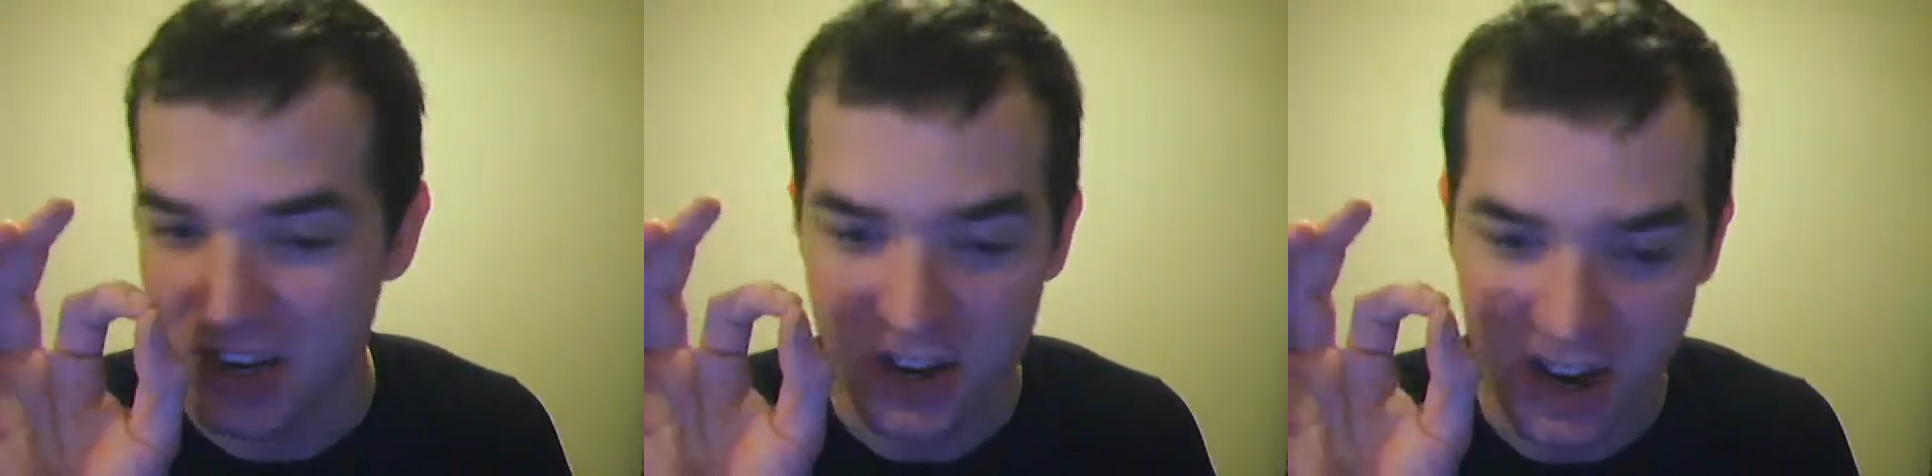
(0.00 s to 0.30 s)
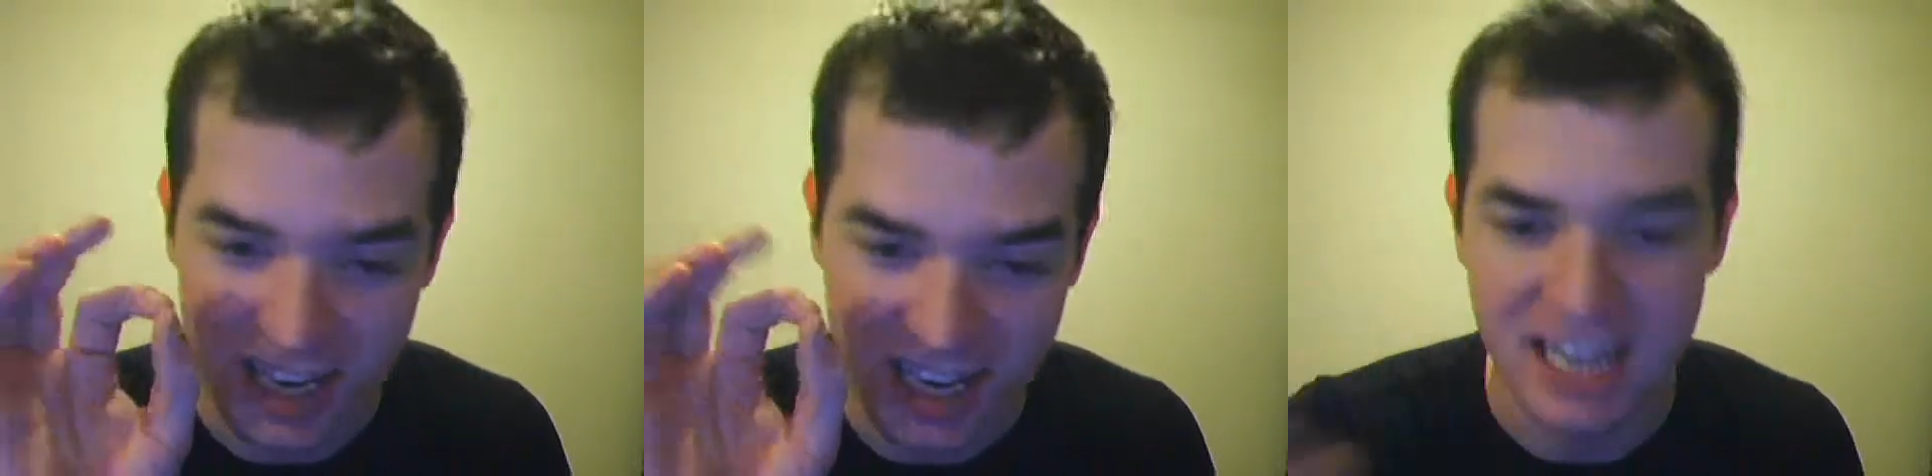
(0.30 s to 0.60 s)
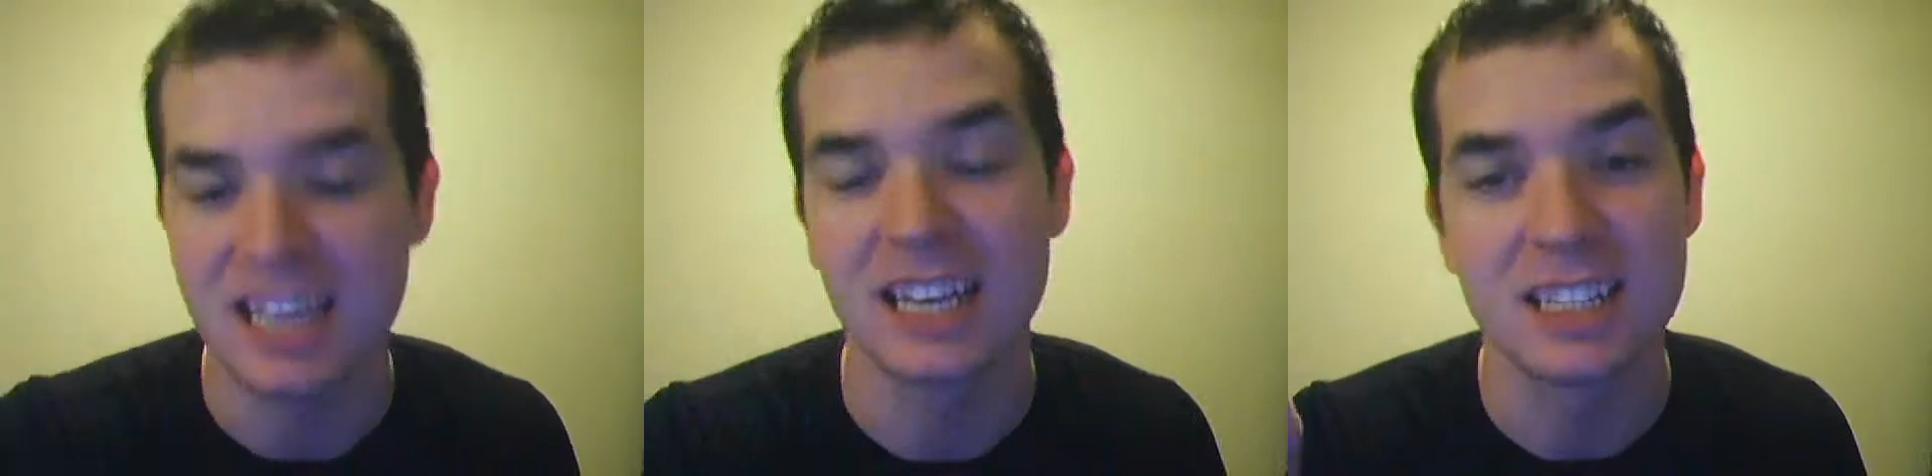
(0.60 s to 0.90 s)
you're not
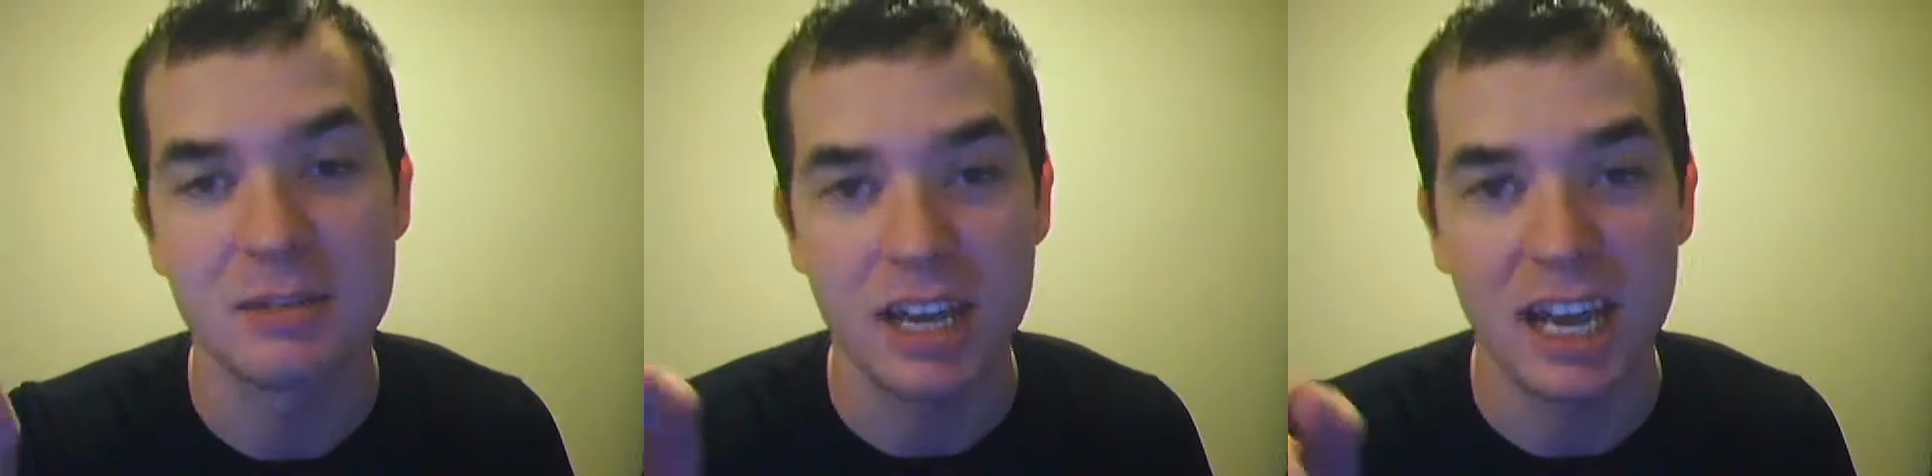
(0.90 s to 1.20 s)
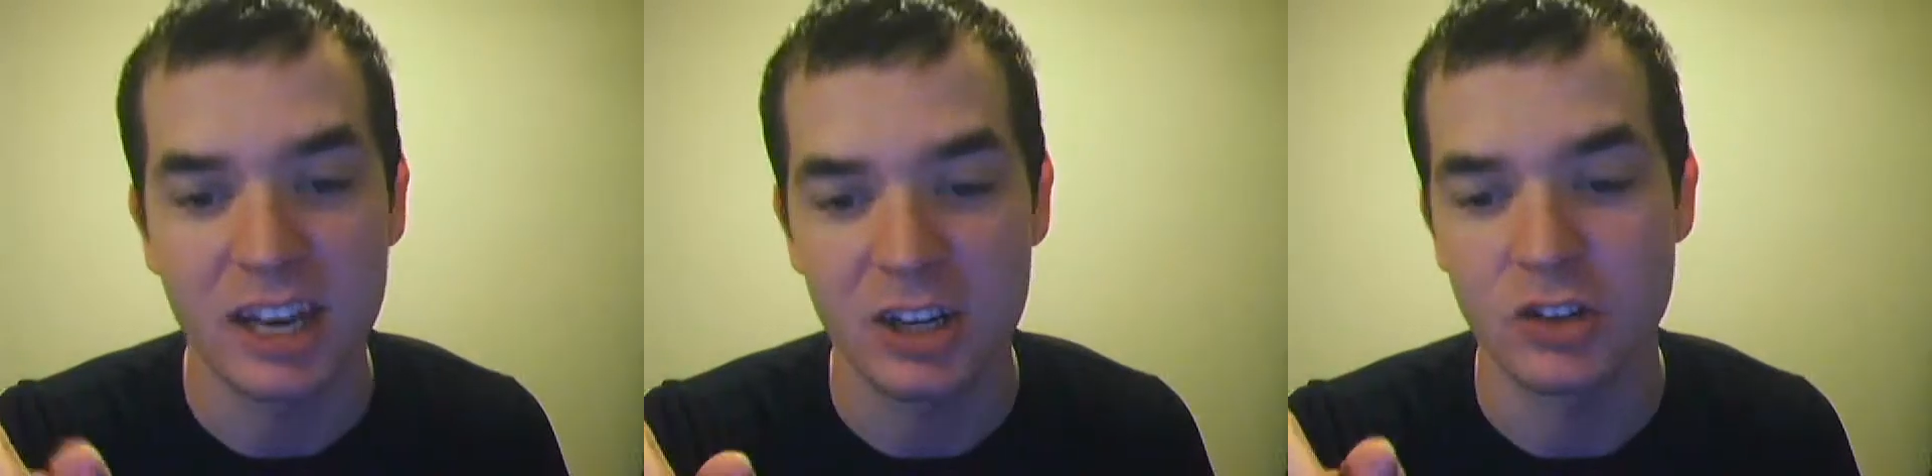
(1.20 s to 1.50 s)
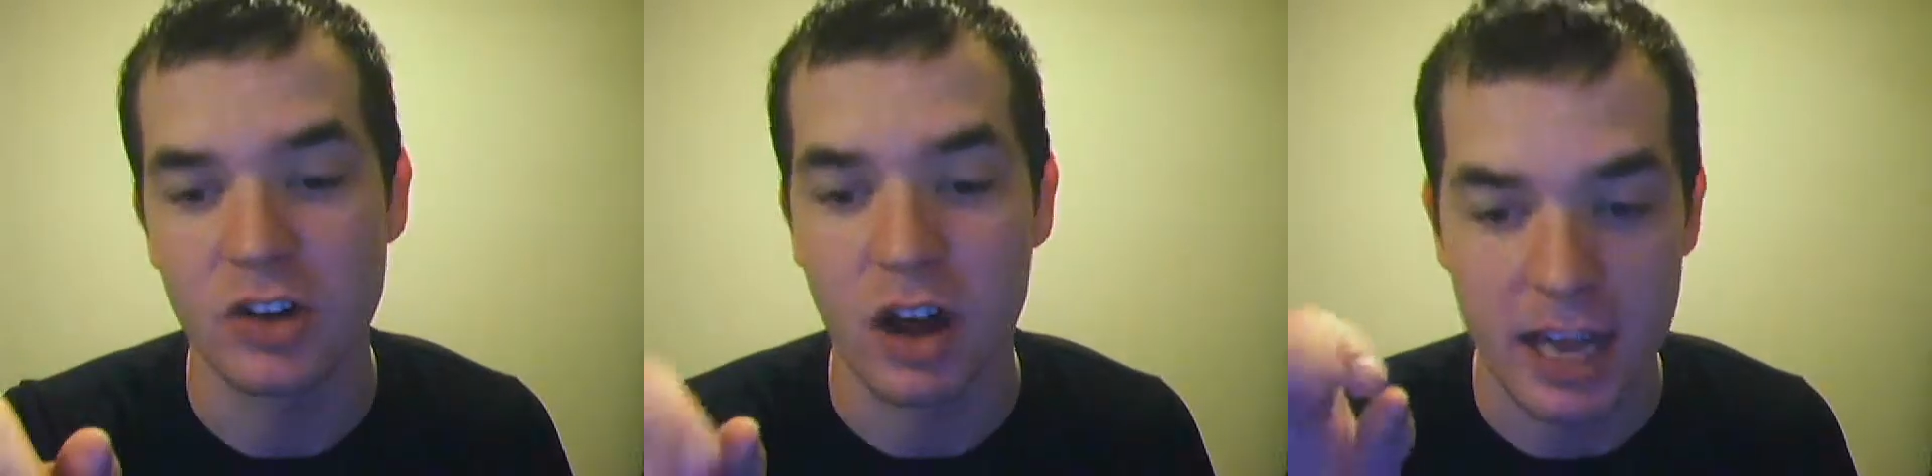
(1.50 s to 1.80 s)
getting something
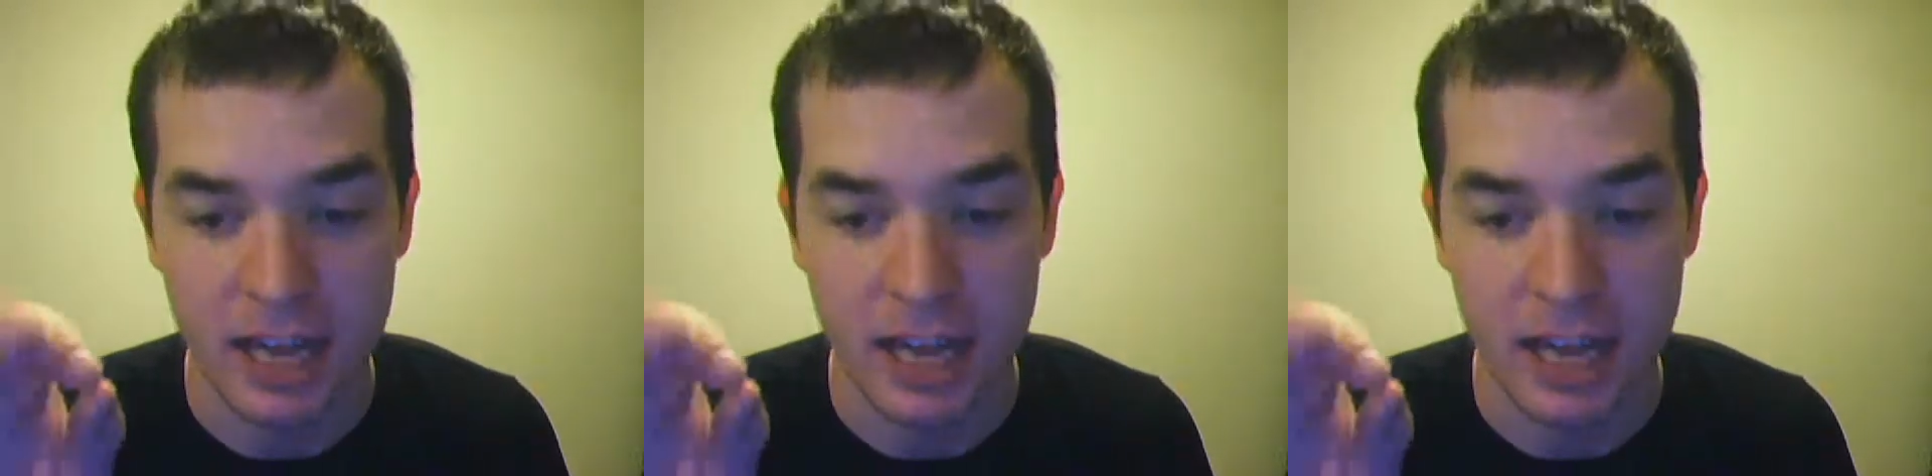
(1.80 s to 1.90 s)
extra.